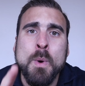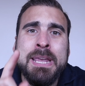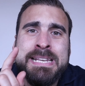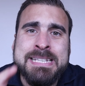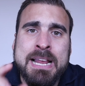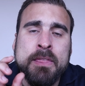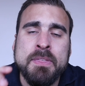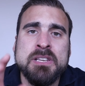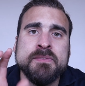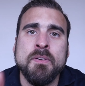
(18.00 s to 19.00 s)
we sell
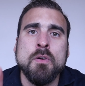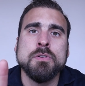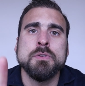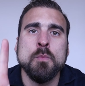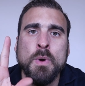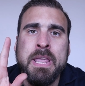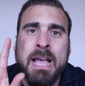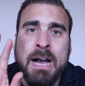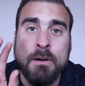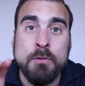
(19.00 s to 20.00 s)
this food. We
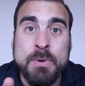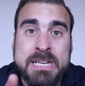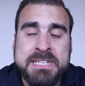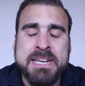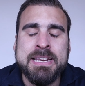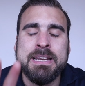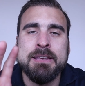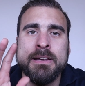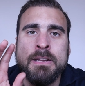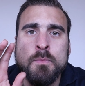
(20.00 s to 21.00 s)
are a
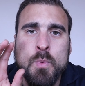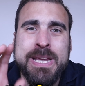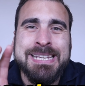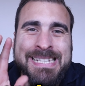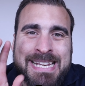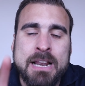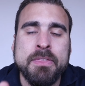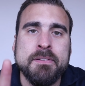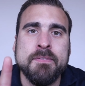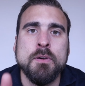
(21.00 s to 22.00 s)
retailer and we sell
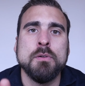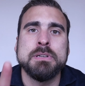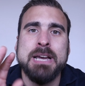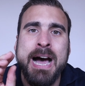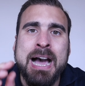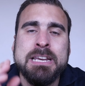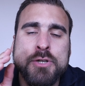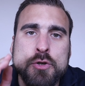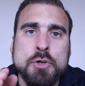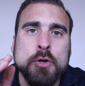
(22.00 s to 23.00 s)
the food. I
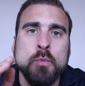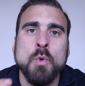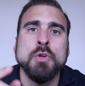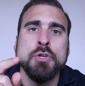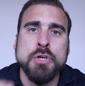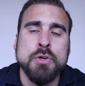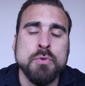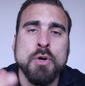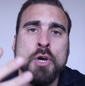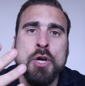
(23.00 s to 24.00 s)
do not want
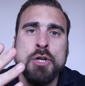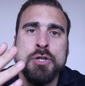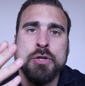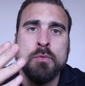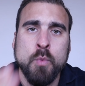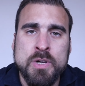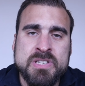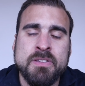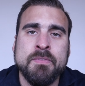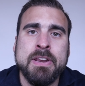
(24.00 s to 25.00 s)
you to
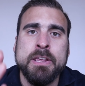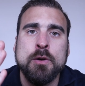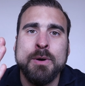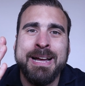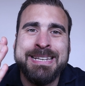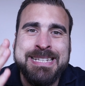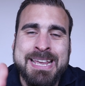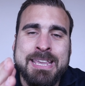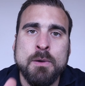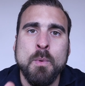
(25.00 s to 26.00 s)
watch the video and
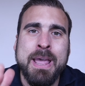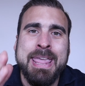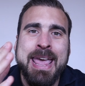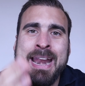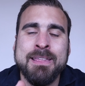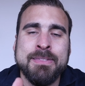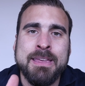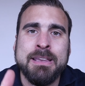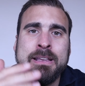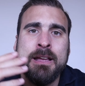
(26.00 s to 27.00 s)
take away
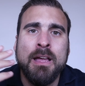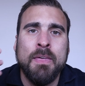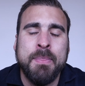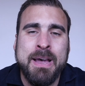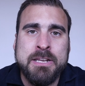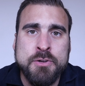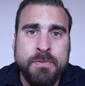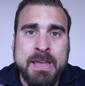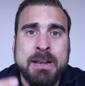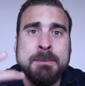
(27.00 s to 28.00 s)
anything that you
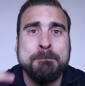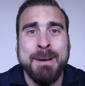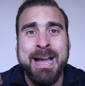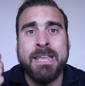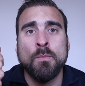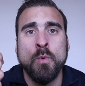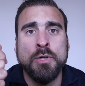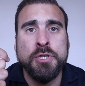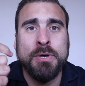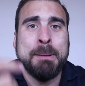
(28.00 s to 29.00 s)
then might
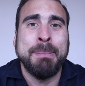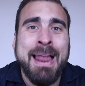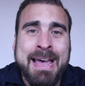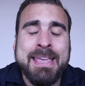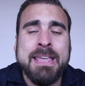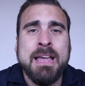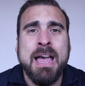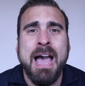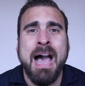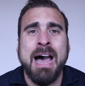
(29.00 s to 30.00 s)
want to apply
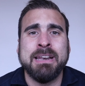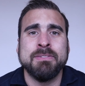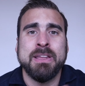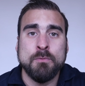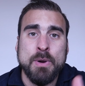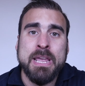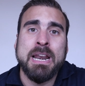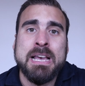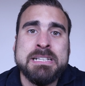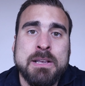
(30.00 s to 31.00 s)
and then
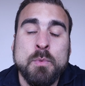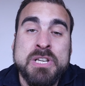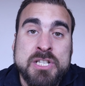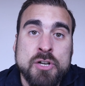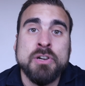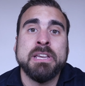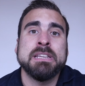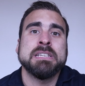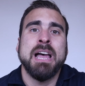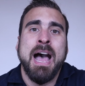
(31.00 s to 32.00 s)
realize that we stock it.